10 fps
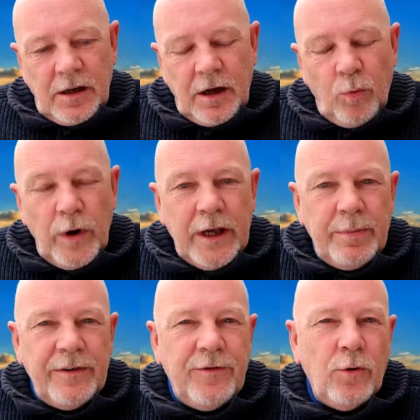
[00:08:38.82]
A week
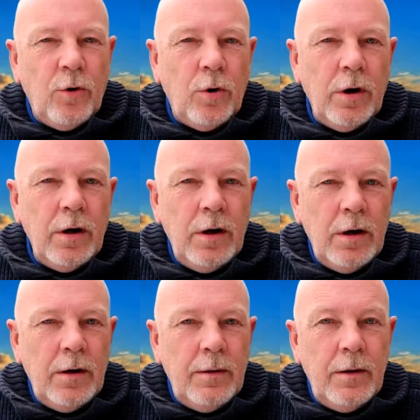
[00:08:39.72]
before
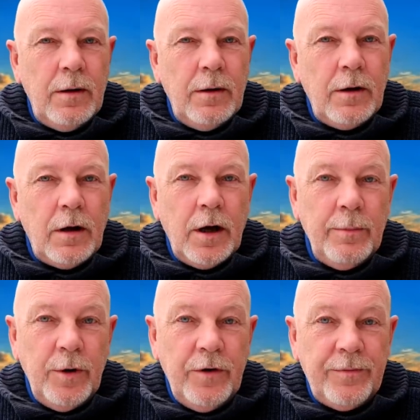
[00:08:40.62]
I
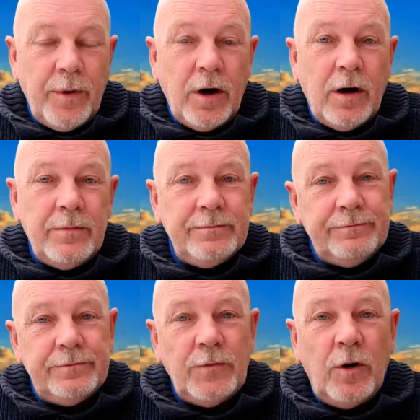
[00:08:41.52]
moved bar
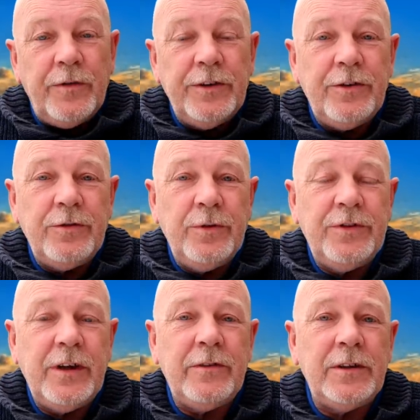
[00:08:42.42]
off into Zoy
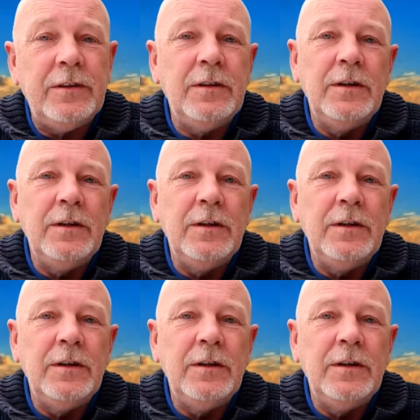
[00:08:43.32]
7,